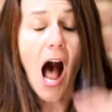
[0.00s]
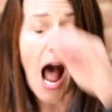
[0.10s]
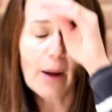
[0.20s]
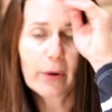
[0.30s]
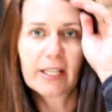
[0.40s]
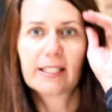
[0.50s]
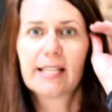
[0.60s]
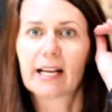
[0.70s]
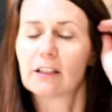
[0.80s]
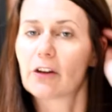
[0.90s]
I wanted to
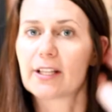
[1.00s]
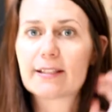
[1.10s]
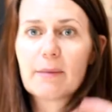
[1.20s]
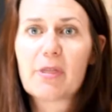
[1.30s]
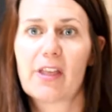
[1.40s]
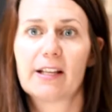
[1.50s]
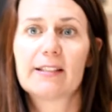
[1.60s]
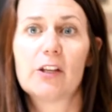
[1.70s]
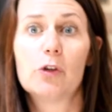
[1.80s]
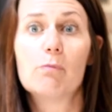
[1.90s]
take a look at some things
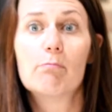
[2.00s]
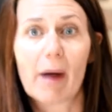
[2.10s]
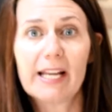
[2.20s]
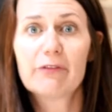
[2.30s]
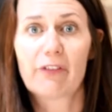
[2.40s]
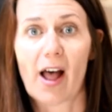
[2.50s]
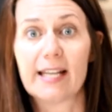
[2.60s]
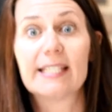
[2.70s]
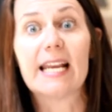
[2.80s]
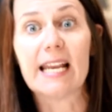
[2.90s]
that you might
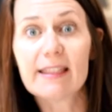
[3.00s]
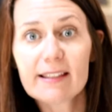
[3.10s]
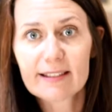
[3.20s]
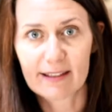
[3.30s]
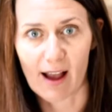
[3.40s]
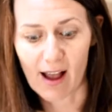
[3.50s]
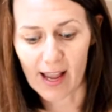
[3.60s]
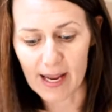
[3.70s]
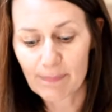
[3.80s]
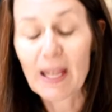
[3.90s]
find in the
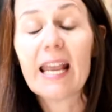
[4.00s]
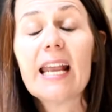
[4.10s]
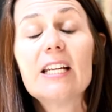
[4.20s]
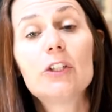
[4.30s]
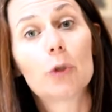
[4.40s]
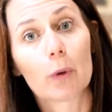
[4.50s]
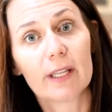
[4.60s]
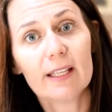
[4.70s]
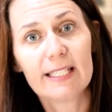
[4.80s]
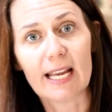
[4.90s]
sky
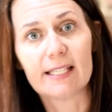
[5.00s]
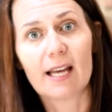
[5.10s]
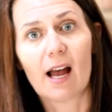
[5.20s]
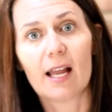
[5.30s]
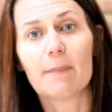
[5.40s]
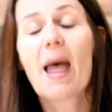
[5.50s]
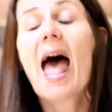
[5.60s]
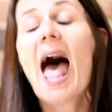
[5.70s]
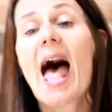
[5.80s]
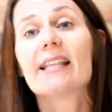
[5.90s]
during the daytime
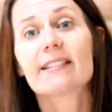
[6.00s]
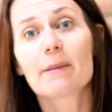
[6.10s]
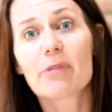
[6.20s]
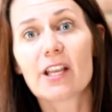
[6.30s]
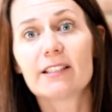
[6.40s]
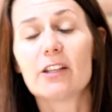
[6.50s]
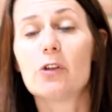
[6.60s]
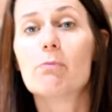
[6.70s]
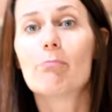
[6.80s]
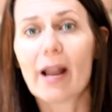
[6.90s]
and some things that
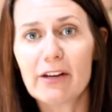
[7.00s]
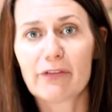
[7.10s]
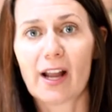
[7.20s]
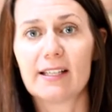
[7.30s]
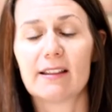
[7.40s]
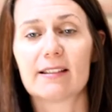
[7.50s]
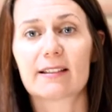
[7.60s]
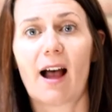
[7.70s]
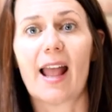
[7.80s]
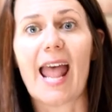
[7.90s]
you might find in the
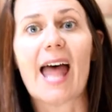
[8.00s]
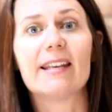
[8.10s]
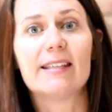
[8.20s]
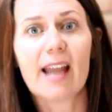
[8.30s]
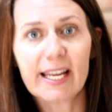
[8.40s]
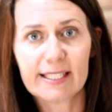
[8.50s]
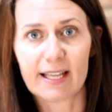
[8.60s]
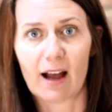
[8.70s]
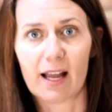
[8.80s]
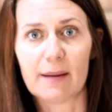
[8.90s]
sky at
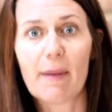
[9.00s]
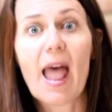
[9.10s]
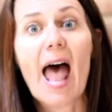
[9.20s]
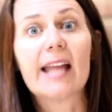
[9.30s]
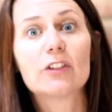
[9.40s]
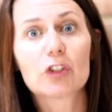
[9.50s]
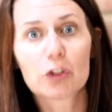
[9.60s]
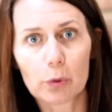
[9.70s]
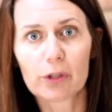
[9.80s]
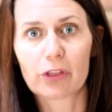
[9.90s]
nighttime and
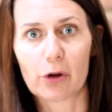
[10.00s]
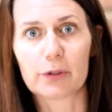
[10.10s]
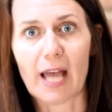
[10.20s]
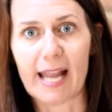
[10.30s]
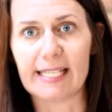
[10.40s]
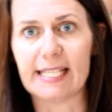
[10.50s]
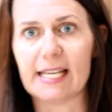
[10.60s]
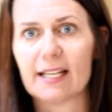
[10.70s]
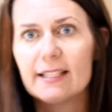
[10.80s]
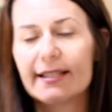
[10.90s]
sort those
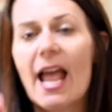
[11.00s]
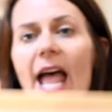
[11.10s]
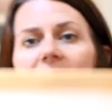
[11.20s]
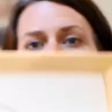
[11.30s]
ideas. And